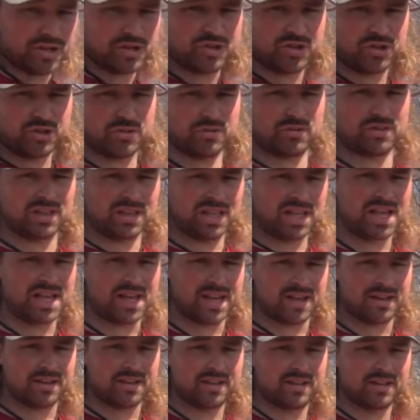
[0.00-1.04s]
can shoot
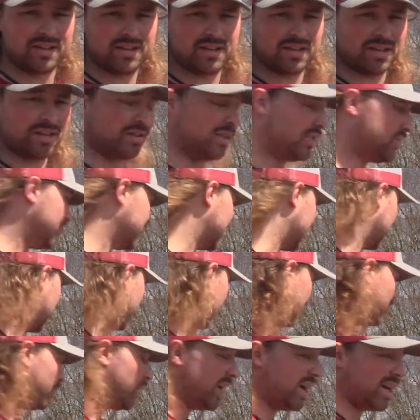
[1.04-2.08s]
lead. And this is a
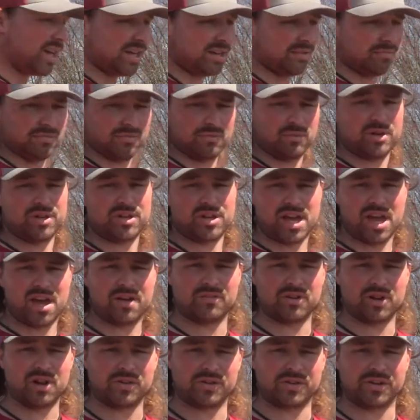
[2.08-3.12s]
good way when you
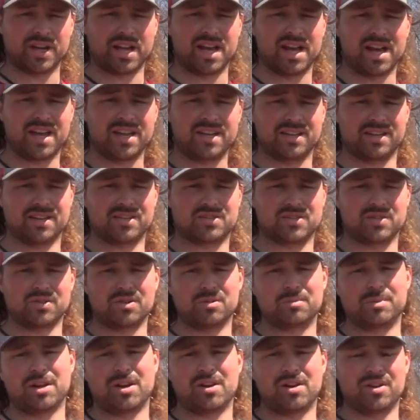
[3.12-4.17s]
have another guy. It's a
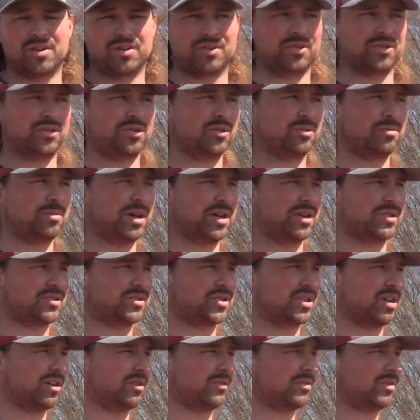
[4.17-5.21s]
little bit harder to do by
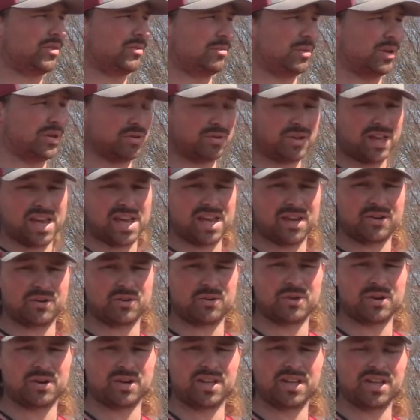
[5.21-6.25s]
yourself, but you can
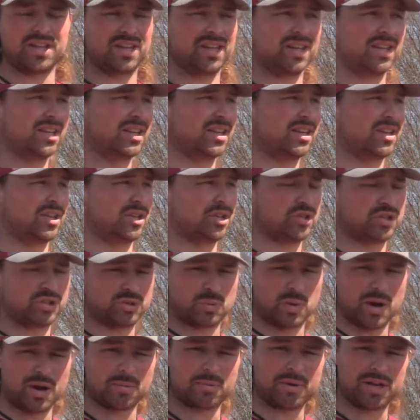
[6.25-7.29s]
do it. You just
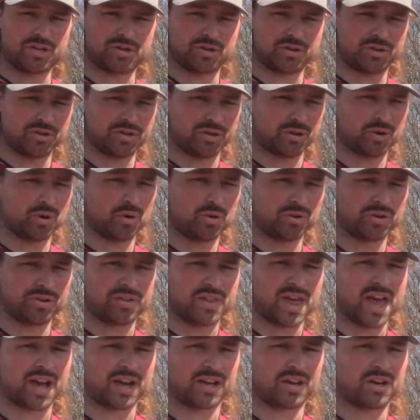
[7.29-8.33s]
want to make sure you're holding
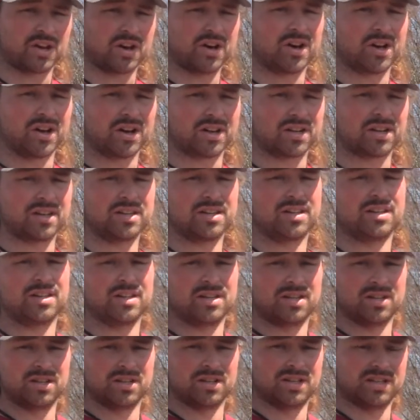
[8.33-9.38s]
that gun
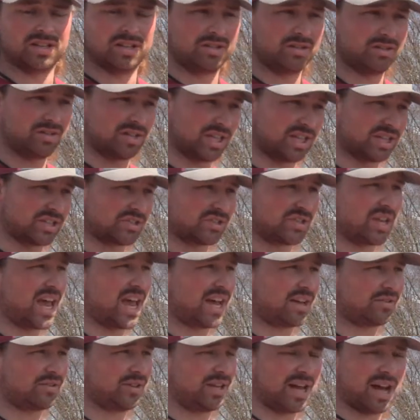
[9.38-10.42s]

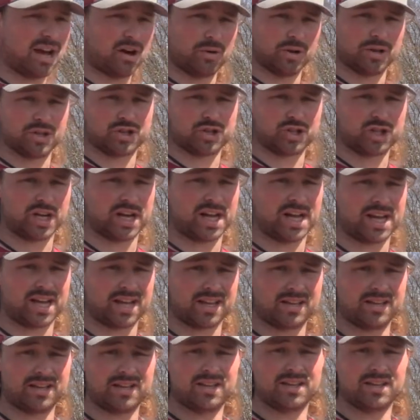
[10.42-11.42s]
exactly how it shot